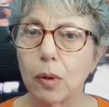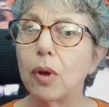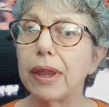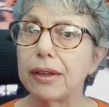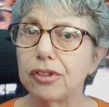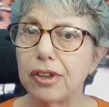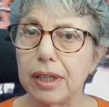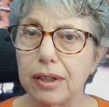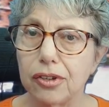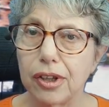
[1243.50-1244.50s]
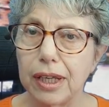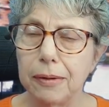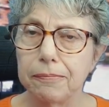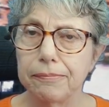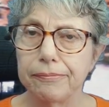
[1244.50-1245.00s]
Well, that's it, you
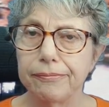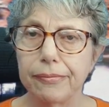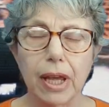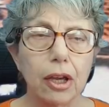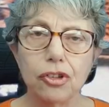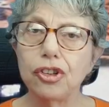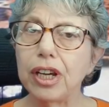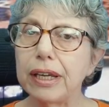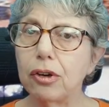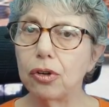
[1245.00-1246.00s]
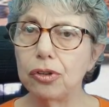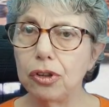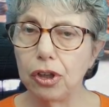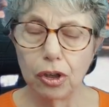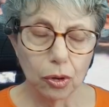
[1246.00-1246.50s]
see. She
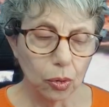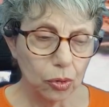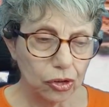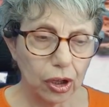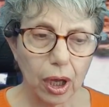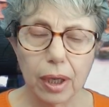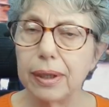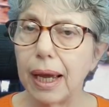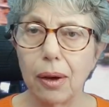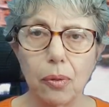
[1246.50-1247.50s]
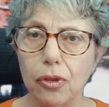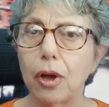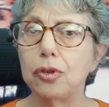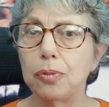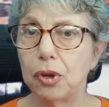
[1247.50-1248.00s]
couldn't use her. Now,
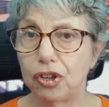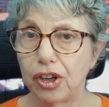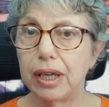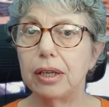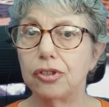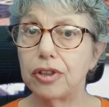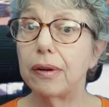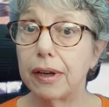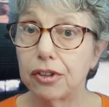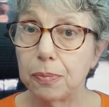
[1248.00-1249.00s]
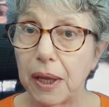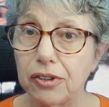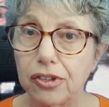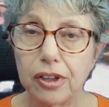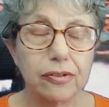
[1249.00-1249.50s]
those machines, they're
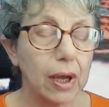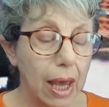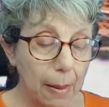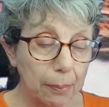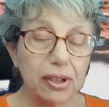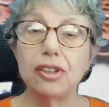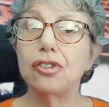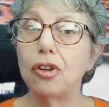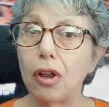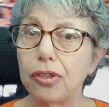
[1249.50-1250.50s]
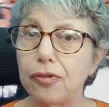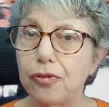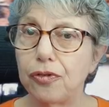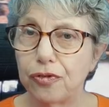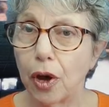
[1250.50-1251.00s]
expensive, but it's not the
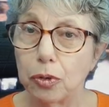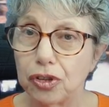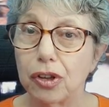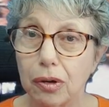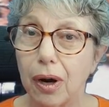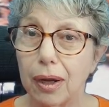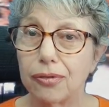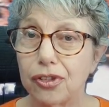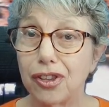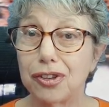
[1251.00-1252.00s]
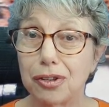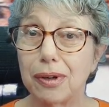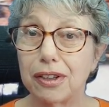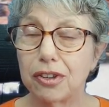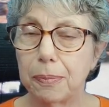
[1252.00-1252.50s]
photographs that
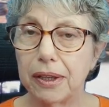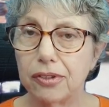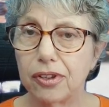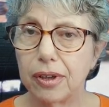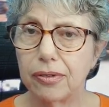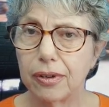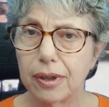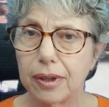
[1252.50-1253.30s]
are expensive.